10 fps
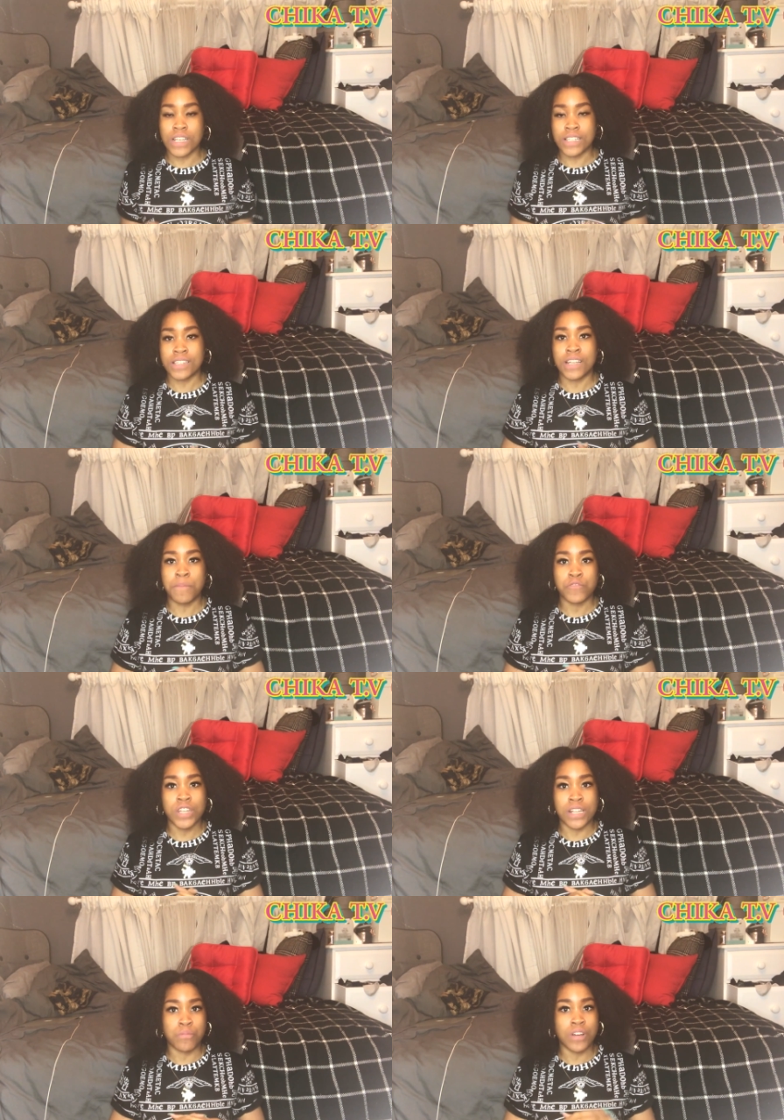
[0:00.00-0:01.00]
as I said, I'm
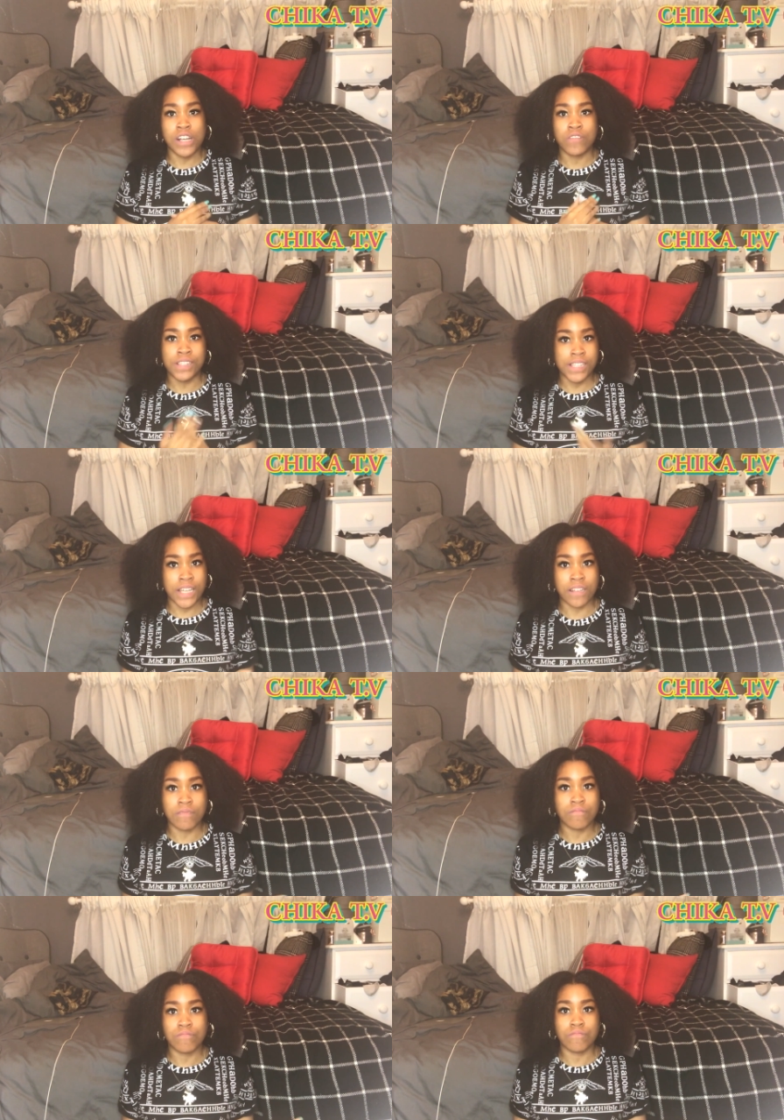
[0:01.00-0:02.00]
trying to put out content
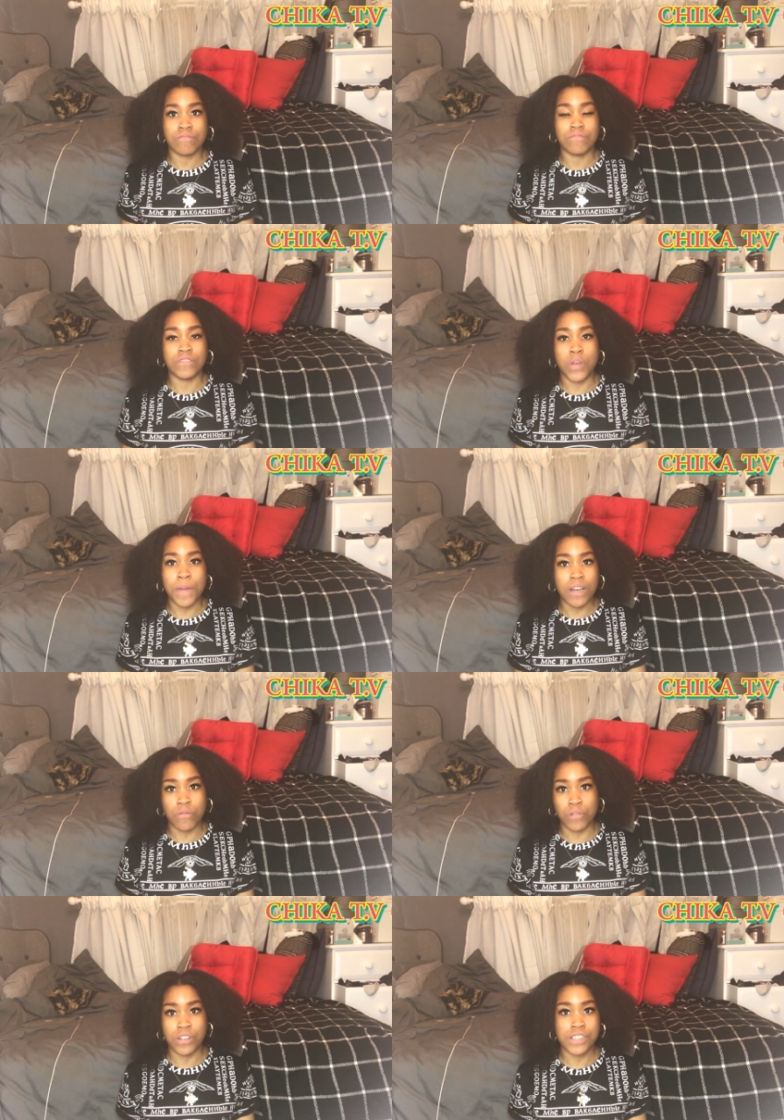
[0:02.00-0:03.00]
no matter
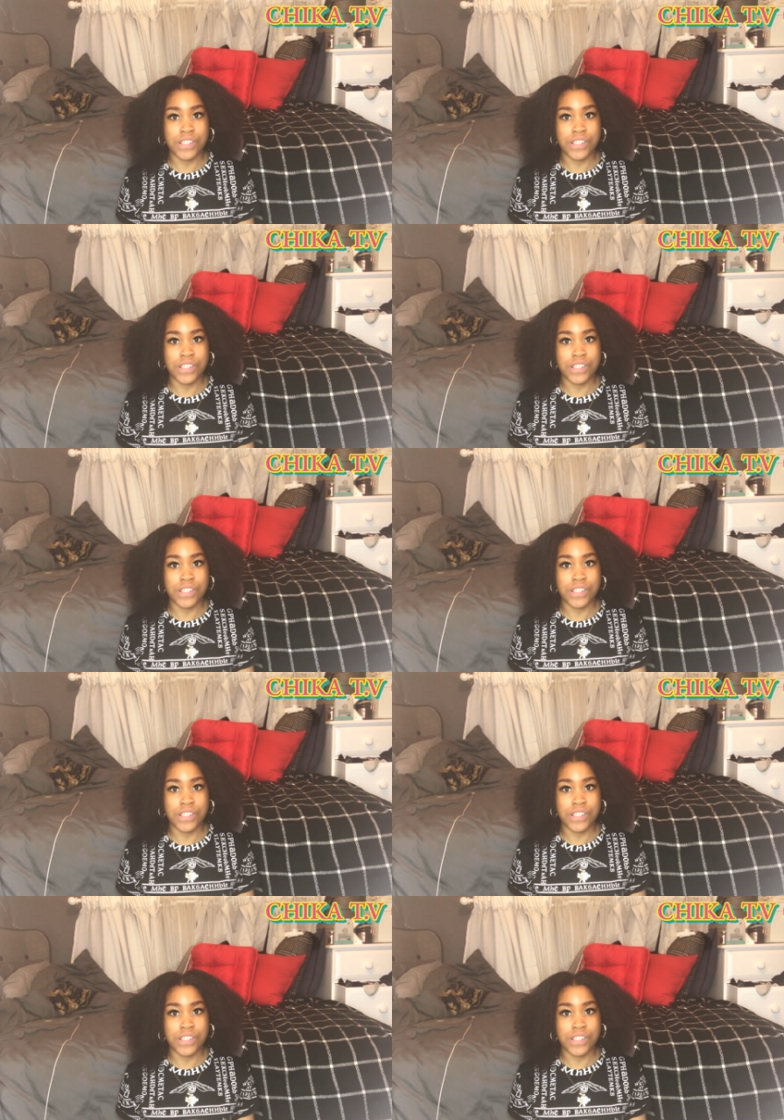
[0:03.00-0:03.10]
what